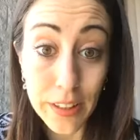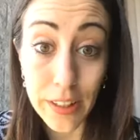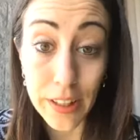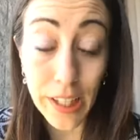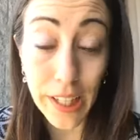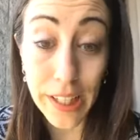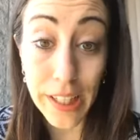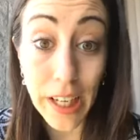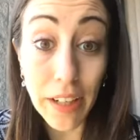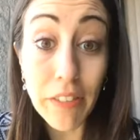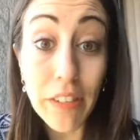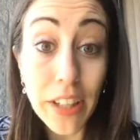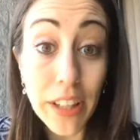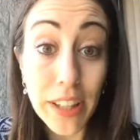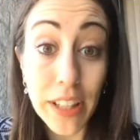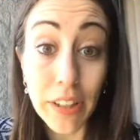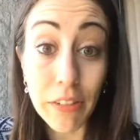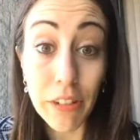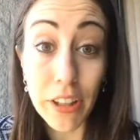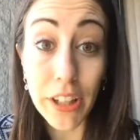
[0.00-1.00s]
in
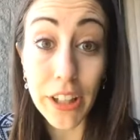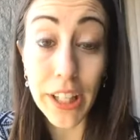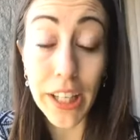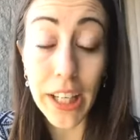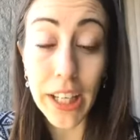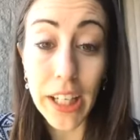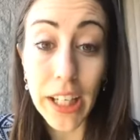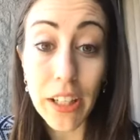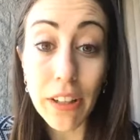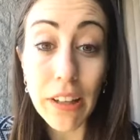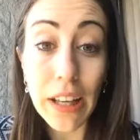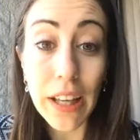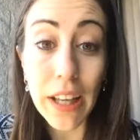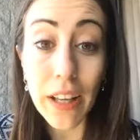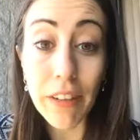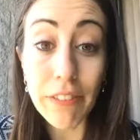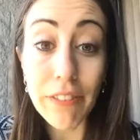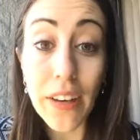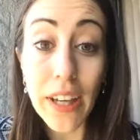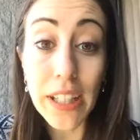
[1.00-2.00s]
everything really. It can
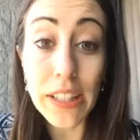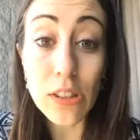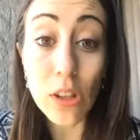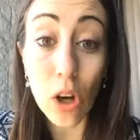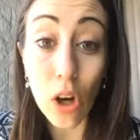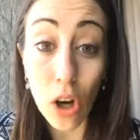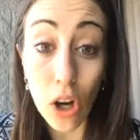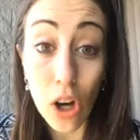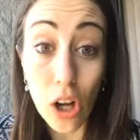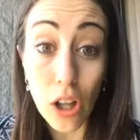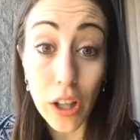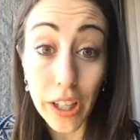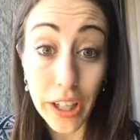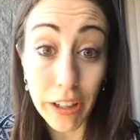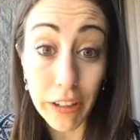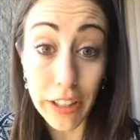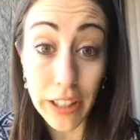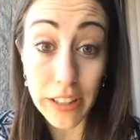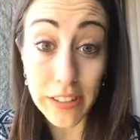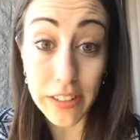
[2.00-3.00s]
affect all
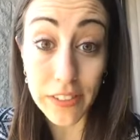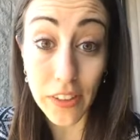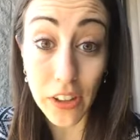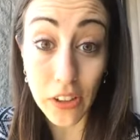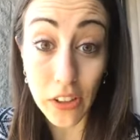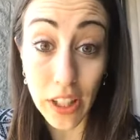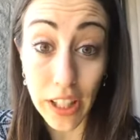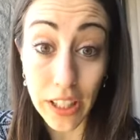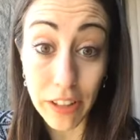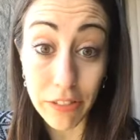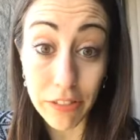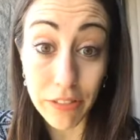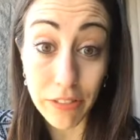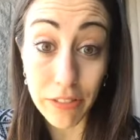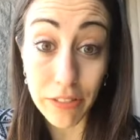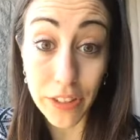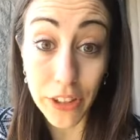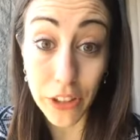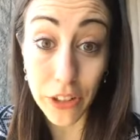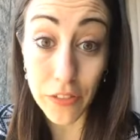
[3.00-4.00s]
areas of our life,
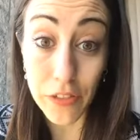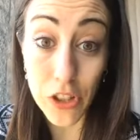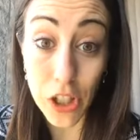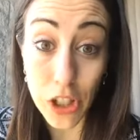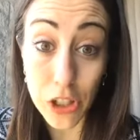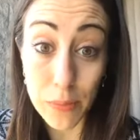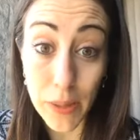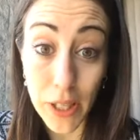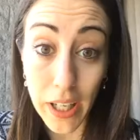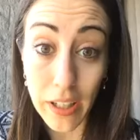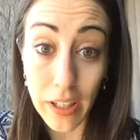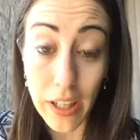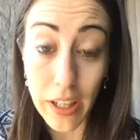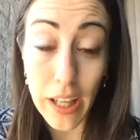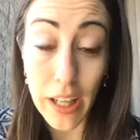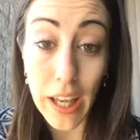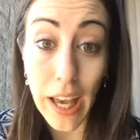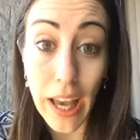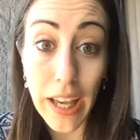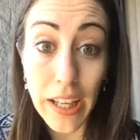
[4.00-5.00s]
fear of judgment.
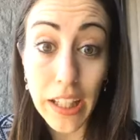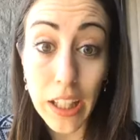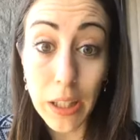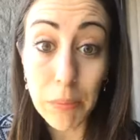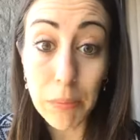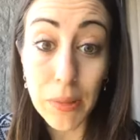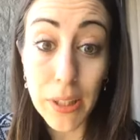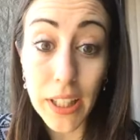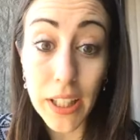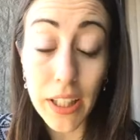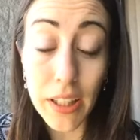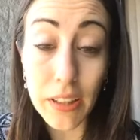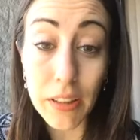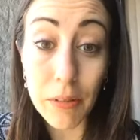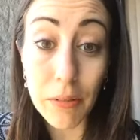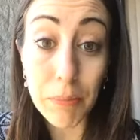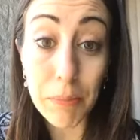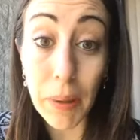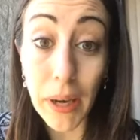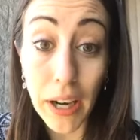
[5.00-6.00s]
And it can be
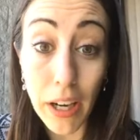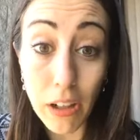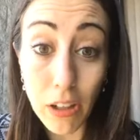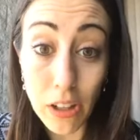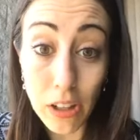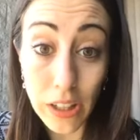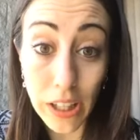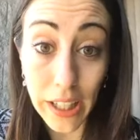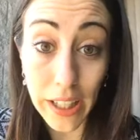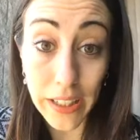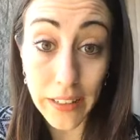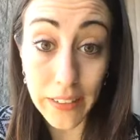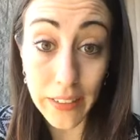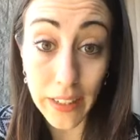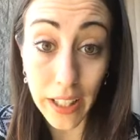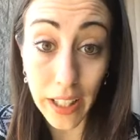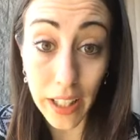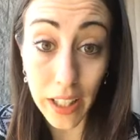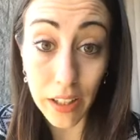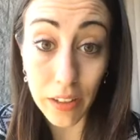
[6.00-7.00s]

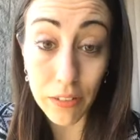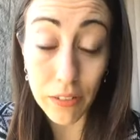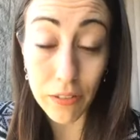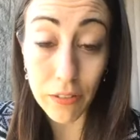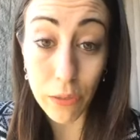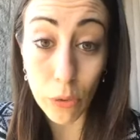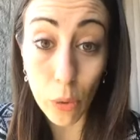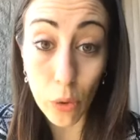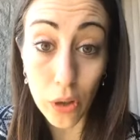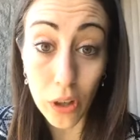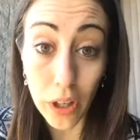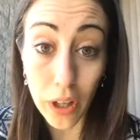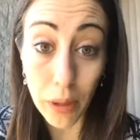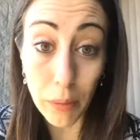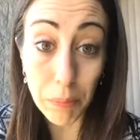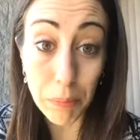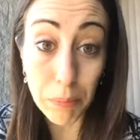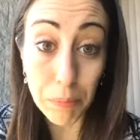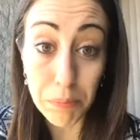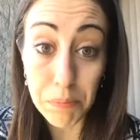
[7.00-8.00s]
paralyzing for
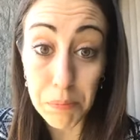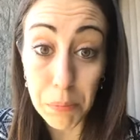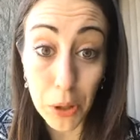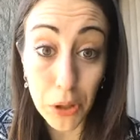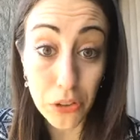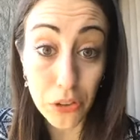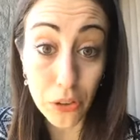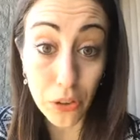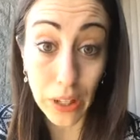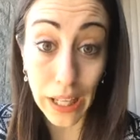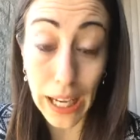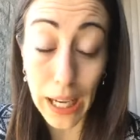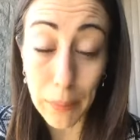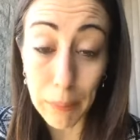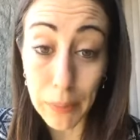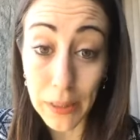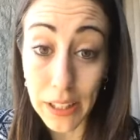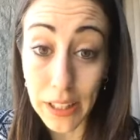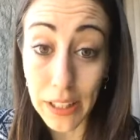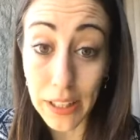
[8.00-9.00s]
personal
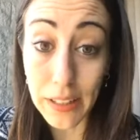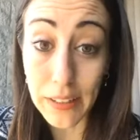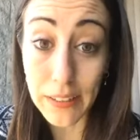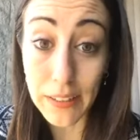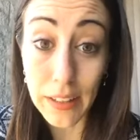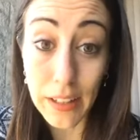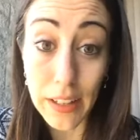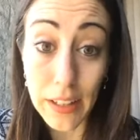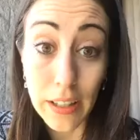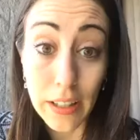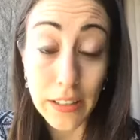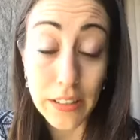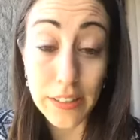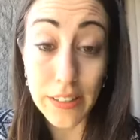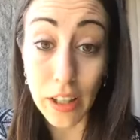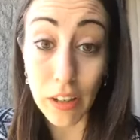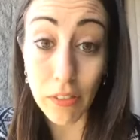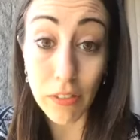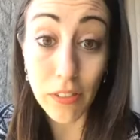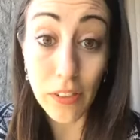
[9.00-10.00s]
happiness,
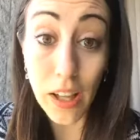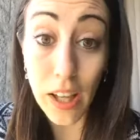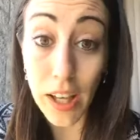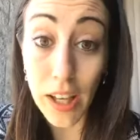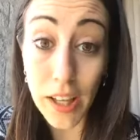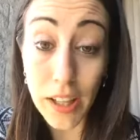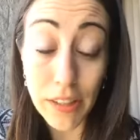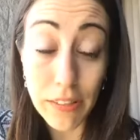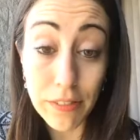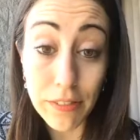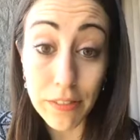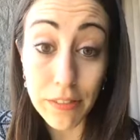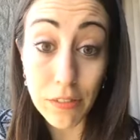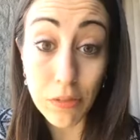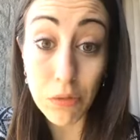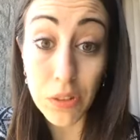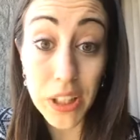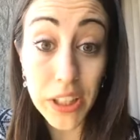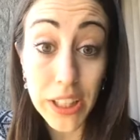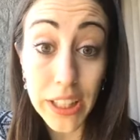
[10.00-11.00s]
self-love,
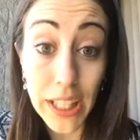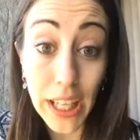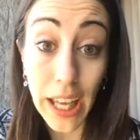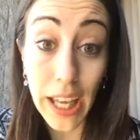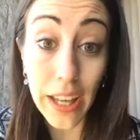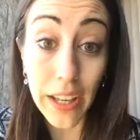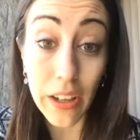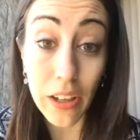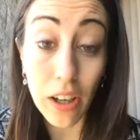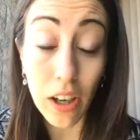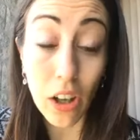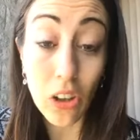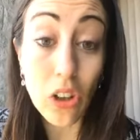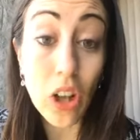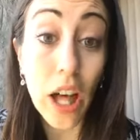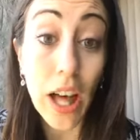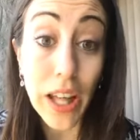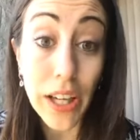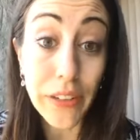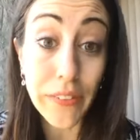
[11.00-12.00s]
really a
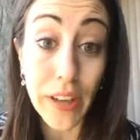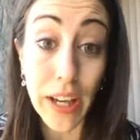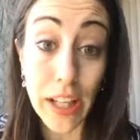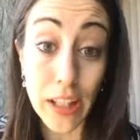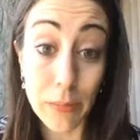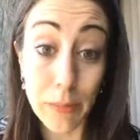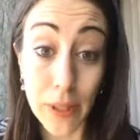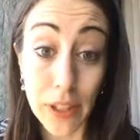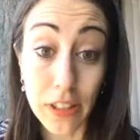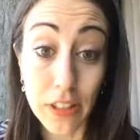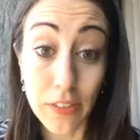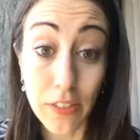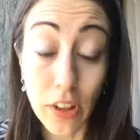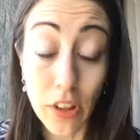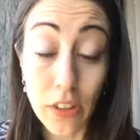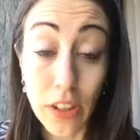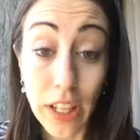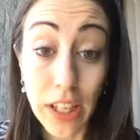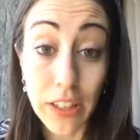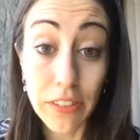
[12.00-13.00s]
lot of aspects of our
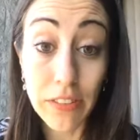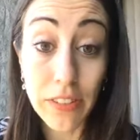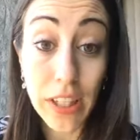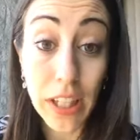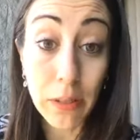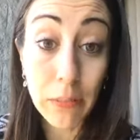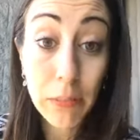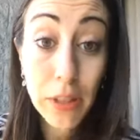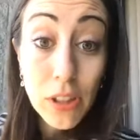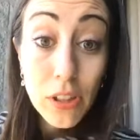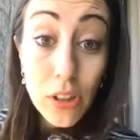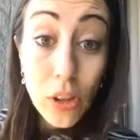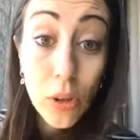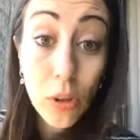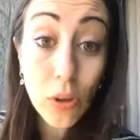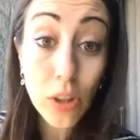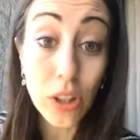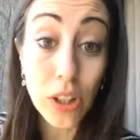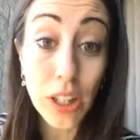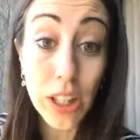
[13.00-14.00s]
life can be
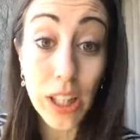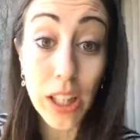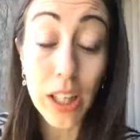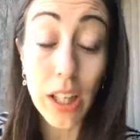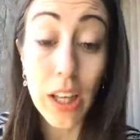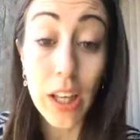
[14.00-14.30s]
totally